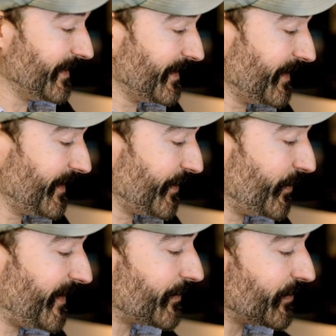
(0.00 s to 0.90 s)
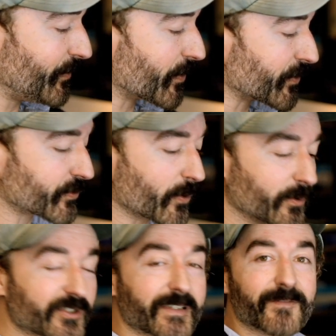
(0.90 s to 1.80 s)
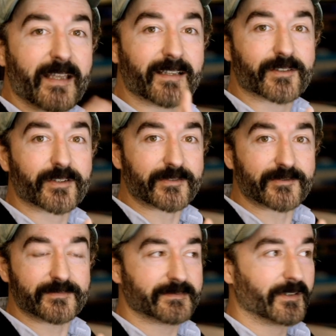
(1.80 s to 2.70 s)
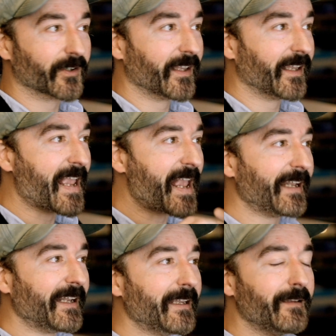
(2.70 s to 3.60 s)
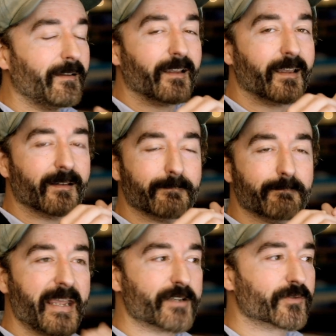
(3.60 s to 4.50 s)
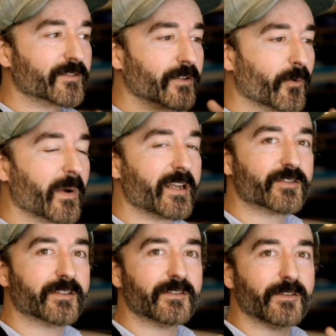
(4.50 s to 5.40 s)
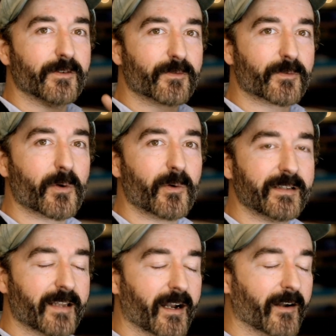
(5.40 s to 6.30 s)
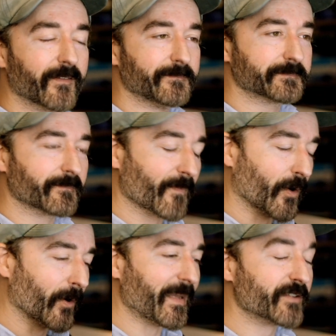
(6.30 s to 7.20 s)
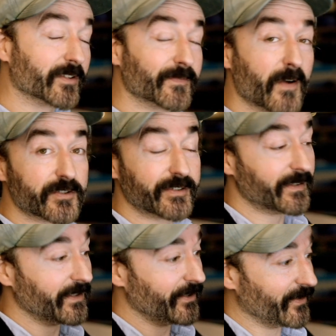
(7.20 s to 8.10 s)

you need to do Control-Shift-Enter. Okay, any matrix equation you throw in there, or matrix function, you need to